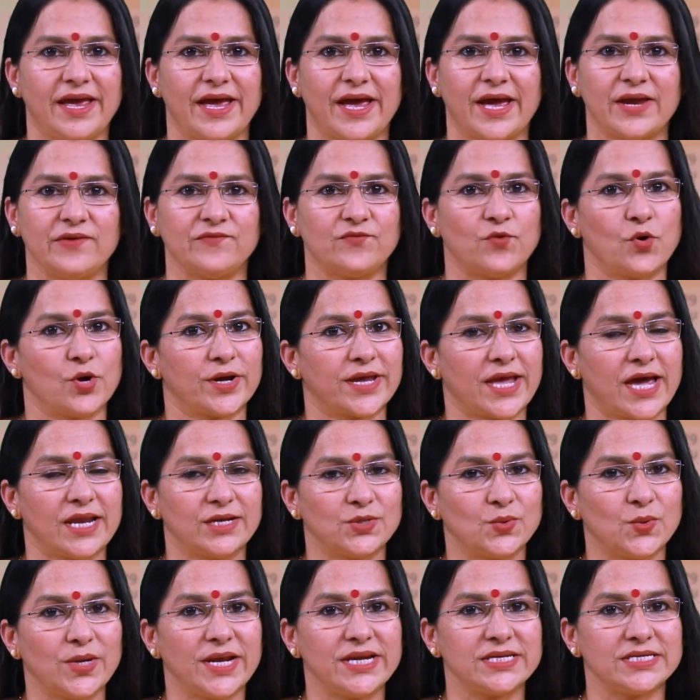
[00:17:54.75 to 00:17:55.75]
And for
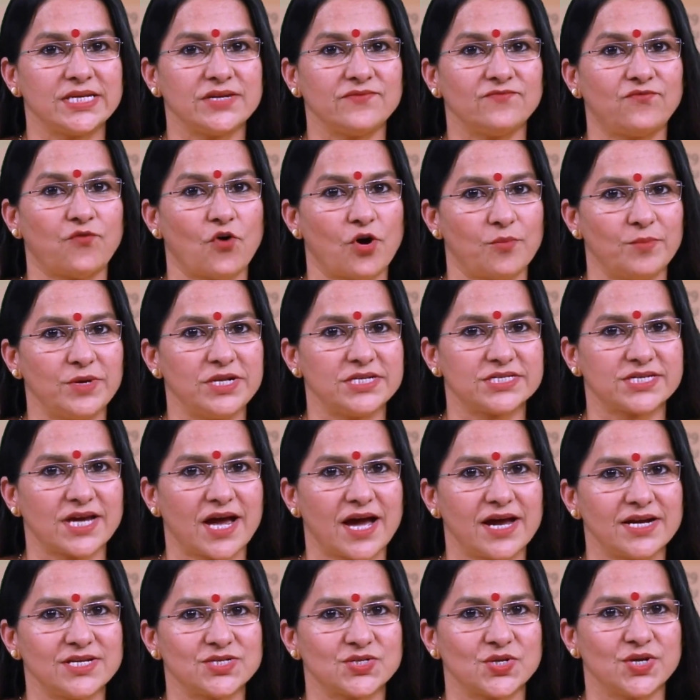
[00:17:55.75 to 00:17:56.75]
calculating formal
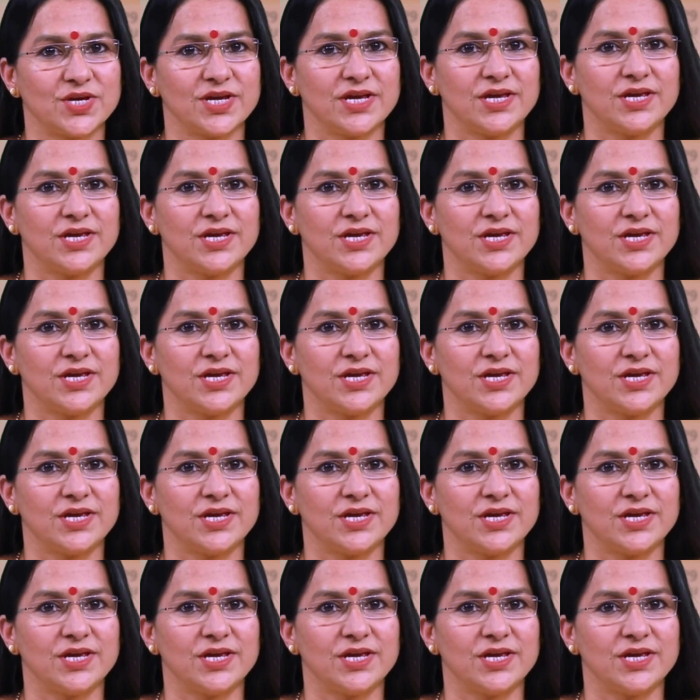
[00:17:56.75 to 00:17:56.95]
charge,